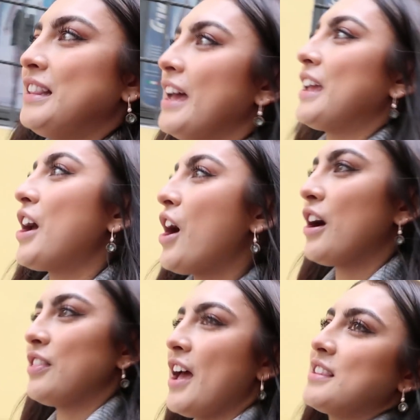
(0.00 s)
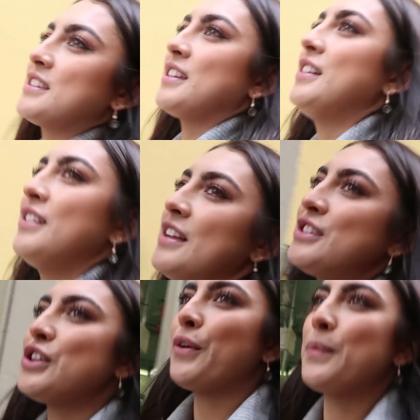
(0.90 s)
like, ah, oh, that's
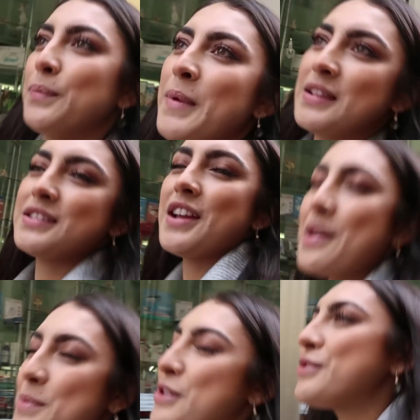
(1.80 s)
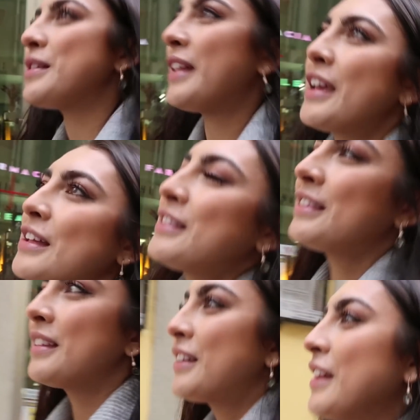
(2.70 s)
it's so messed up. You like
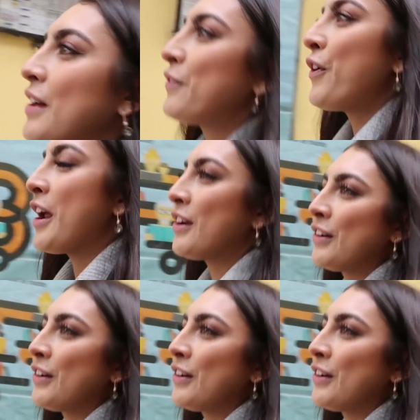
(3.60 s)
France